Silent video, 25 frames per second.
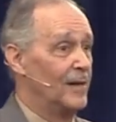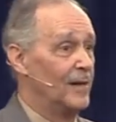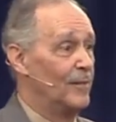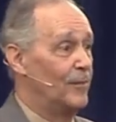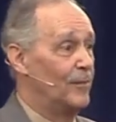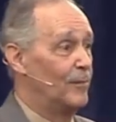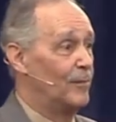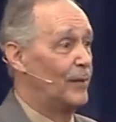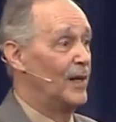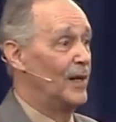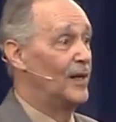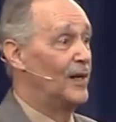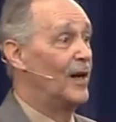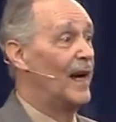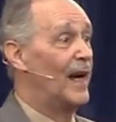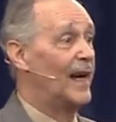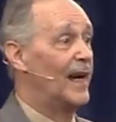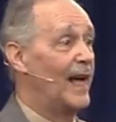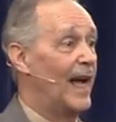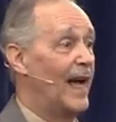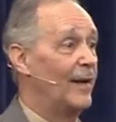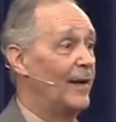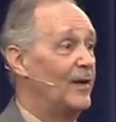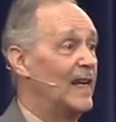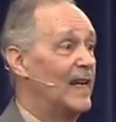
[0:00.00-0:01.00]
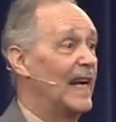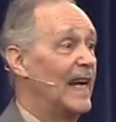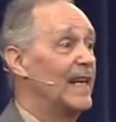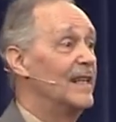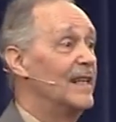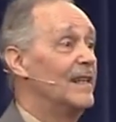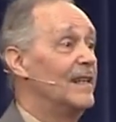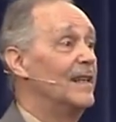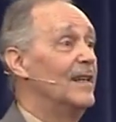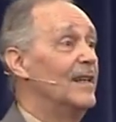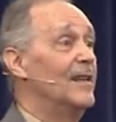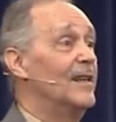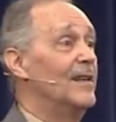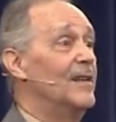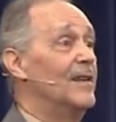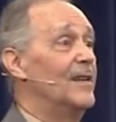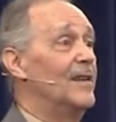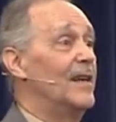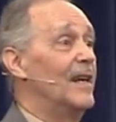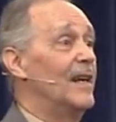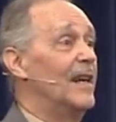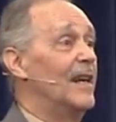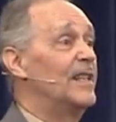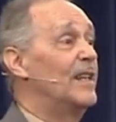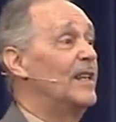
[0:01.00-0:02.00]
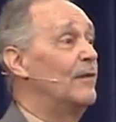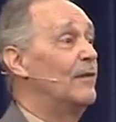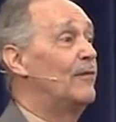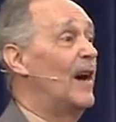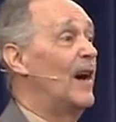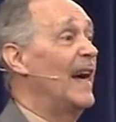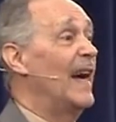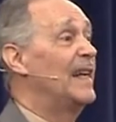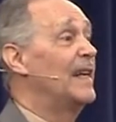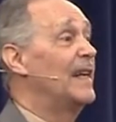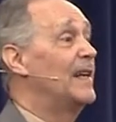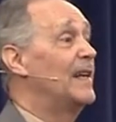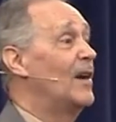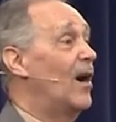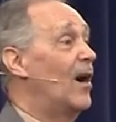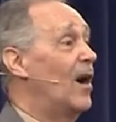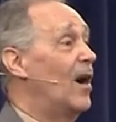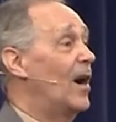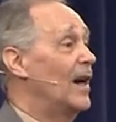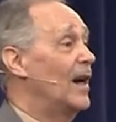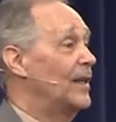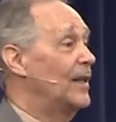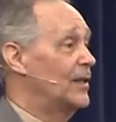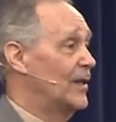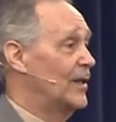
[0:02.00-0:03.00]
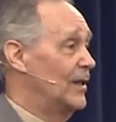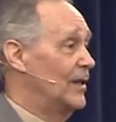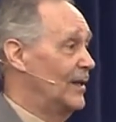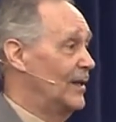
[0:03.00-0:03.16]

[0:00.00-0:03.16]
but not having a, a divided heart,